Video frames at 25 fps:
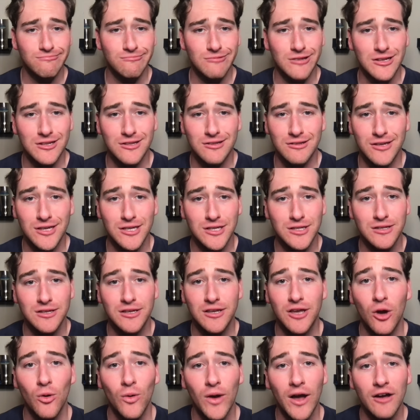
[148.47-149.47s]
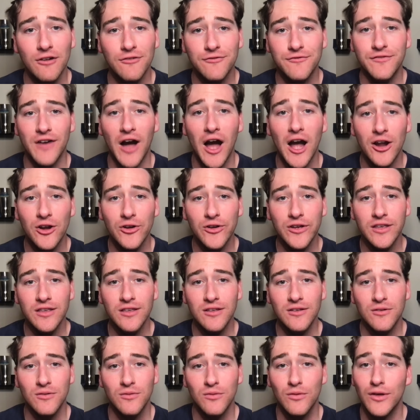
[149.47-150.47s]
You go out firing